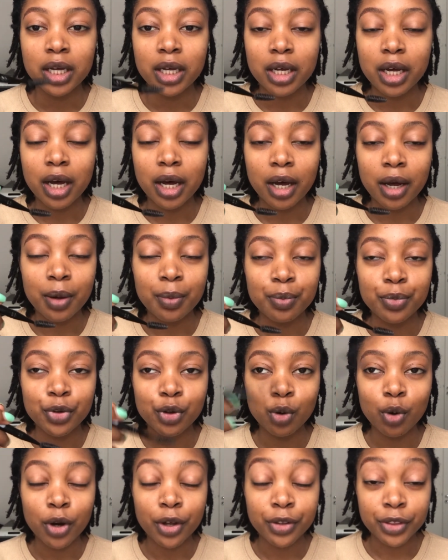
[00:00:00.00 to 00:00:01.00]

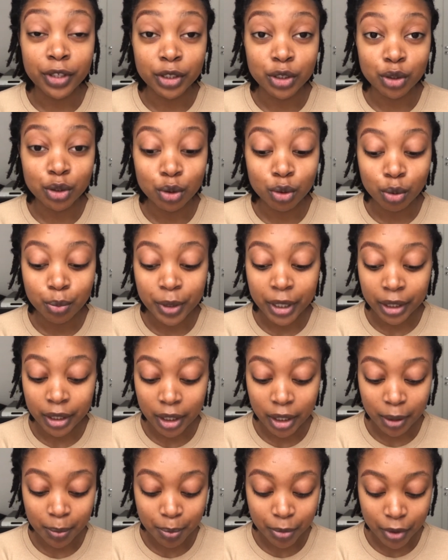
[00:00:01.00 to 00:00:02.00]
the tube and
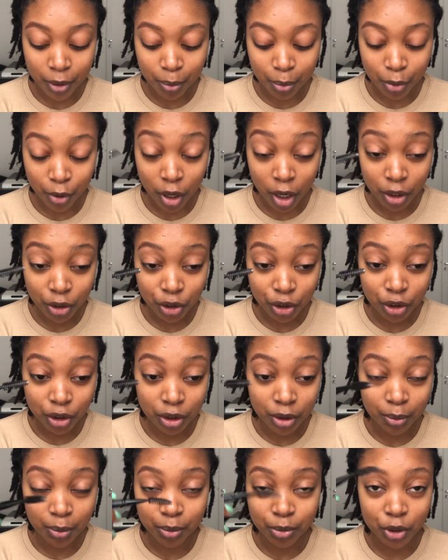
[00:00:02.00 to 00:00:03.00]
keep the brush,